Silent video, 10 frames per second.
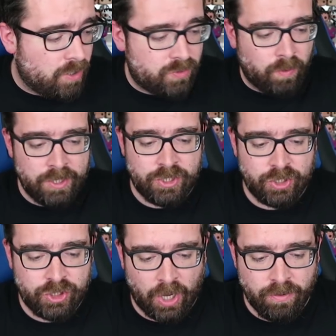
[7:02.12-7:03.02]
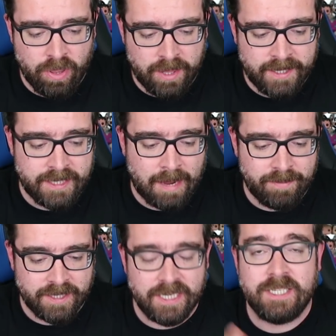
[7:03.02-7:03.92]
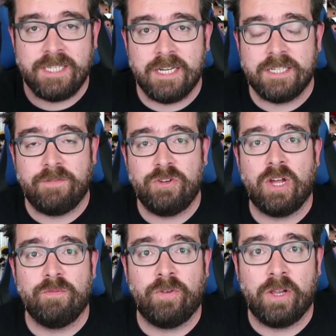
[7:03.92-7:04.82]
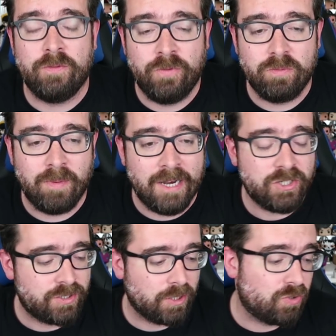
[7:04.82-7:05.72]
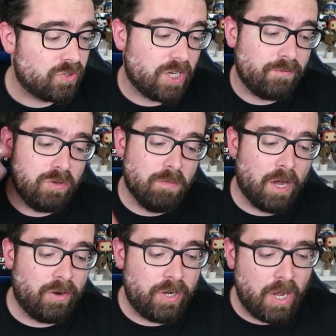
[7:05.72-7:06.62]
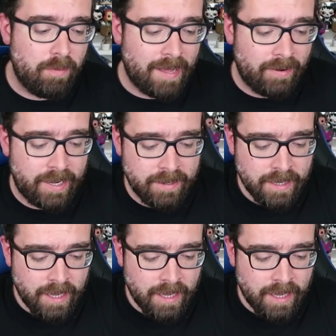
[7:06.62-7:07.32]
I just wanted to show you that this app existed, because if you don't follow the Football Manager social stuff, you might not know about it.